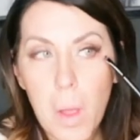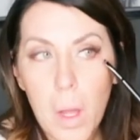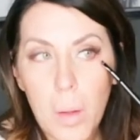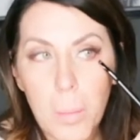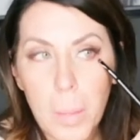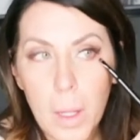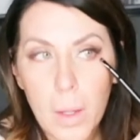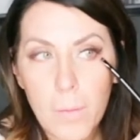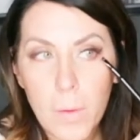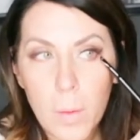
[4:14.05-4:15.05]
but
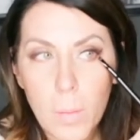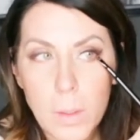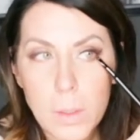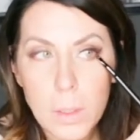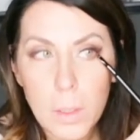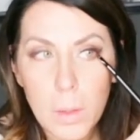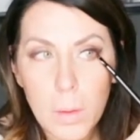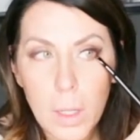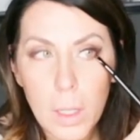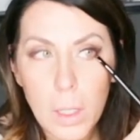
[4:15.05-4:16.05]
if you want
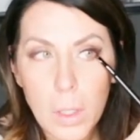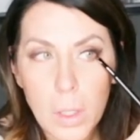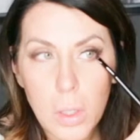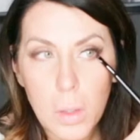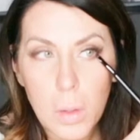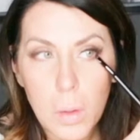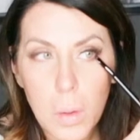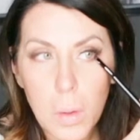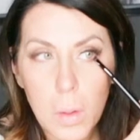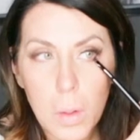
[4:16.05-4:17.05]
to, I can
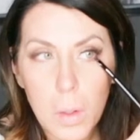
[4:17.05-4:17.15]
do,